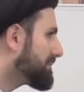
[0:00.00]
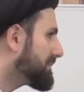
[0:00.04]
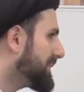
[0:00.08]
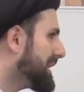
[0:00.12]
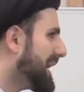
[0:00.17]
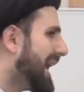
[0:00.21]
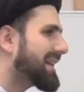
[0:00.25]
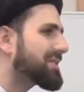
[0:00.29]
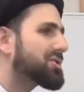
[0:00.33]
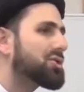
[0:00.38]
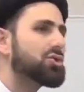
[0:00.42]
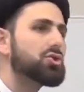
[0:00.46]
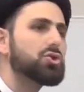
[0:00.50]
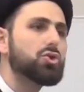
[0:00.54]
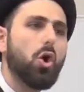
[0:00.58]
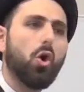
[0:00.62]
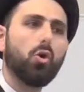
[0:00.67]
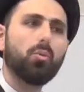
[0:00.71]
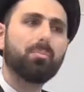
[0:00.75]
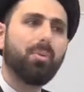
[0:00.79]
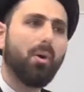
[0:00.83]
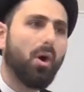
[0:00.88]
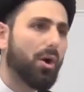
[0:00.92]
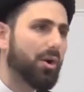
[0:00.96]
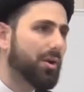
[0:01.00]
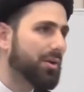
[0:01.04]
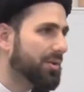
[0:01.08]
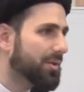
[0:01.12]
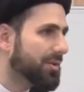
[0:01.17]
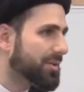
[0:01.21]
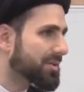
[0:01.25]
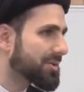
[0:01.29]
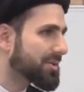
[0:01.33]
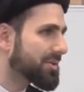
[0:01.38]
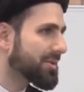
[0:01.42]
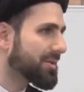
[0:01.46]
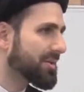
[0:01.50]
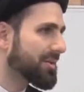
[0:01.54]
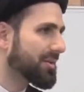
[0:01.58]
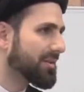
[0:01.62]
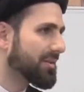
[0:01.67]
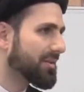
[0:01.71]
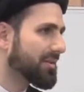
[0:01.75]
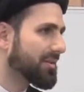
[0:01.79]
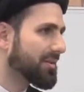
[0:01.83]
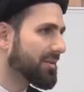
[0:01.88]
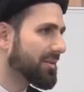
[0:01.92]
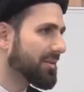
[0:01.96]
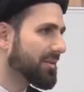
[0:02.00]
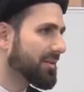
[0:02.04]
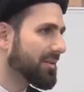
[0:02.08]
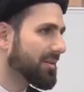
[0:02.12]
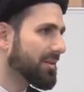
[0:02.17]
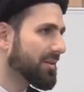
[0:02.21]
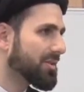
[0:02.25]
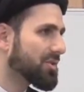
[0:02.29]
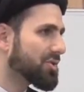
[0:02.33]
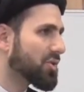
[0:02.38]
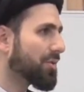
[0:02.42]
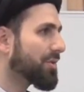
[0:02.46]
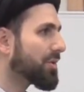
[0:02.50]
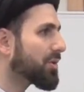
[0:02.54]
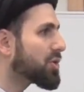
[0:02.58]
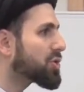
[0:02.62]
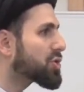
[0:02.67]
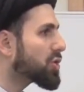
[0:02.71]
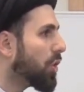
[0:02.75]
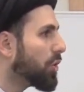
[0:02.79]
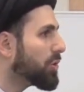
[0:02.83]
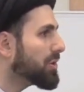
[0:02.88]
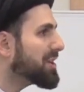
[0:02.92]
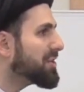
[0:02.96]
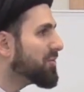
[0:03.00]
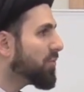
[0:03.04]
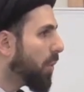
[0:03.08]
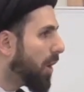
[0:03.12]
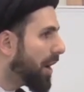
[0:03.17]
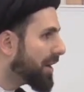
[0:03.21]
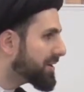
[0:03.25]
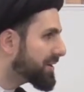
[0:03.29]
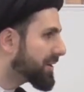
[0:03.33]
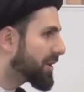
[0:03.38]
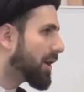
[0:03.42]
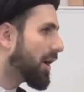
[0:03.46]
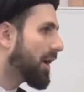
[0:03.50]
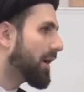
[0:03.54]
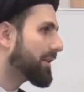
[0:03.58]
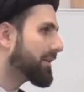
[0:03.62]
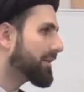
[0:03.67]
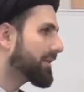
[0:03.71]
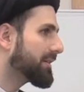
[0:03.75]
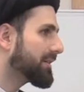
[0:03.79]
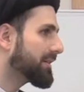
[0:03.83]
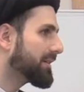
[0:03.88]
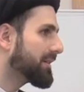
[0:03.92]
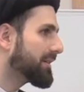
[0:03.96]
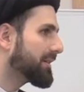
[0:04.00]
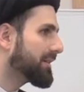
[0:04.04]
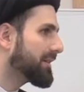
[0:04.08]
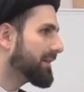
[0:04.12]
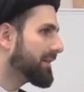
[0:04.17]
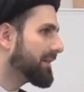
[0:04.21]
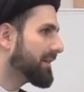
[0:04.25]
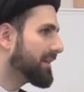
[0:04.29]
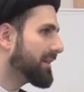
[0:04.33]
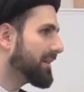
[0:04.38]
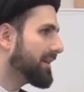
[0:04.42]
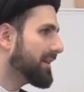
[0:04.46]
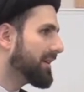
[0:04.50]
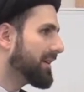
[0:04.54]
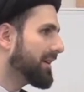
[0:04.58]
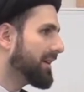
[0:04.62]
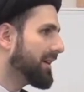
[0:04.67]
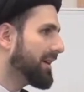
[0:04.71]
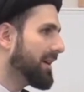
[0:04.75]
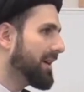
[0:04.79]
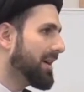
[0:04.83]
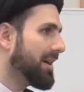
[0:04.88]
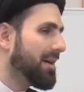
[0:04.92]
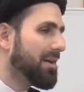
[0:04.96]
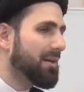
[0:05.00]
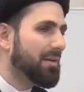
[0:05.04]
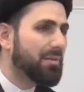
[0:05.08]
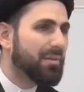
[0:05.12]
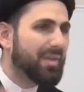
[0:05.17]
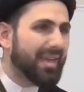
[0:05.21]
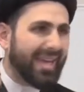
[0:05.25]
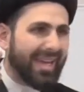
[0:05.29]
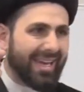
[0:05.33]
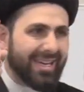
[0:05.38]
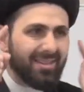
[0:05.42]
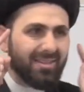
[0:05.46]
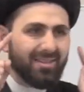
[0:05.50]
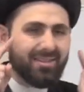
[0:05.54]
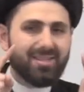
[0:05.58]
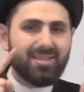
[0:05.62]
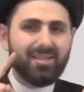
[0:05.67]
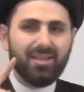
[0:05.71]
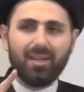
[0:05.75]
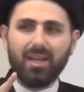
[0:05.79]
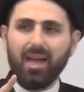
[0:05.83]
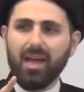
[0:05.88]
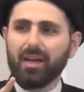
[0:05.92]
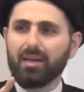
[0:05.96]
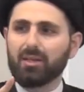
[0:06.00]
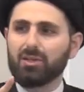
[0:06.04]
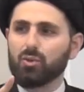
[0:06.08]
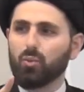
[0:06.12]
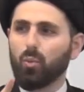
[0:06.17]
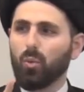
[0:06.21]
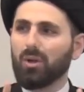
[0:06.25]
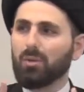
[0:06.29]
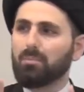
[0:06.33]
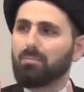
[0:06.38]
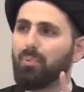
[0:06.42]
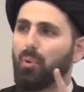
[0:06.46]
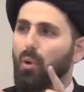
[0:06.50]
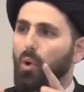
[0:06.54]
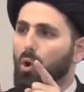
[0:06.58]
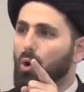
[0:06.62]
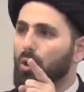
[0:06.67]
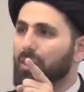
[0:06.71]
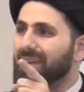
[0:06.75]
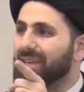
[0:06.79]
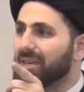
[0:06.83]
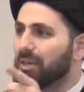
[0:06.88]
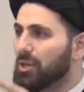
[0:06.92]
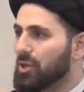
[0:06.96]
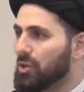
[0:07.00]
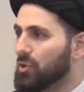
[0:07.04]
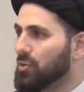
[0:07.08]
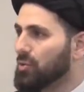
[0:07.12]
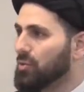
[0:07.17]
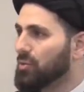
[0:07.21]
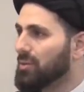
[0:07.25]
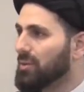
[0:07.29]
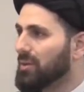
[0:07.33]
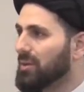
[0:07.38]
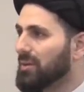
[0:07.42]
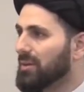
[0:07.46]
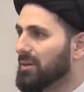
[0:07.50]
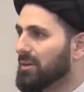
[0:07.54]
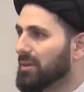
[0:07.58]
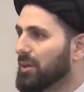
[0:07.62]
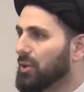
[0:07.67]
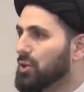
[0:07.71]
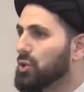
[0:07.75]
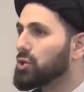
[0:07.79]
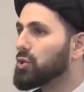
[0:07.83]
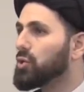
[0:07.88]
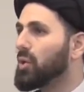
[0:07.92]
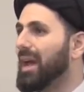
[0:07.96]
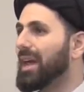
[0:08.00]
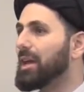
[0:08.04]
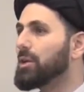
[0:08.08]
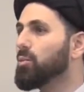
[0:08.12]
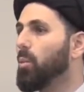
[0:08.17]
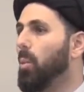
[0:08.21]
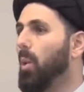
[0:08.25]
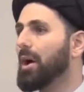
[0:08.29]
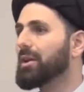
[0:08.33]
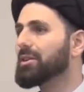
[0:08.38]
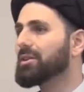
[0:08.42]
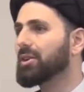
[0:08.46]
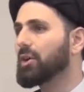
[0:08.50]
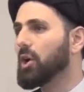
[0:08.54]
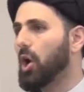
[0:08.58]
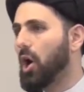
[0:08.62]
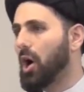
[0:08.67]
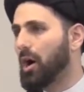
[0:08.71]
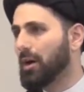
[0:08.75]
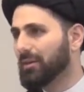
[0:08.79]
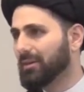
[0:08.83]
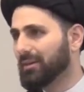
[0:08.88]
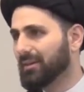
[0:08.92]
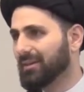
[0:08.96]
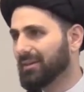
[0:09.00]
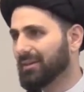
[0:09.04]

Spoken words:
He has no partners. So there is only one God. The intellect will point you to a one God.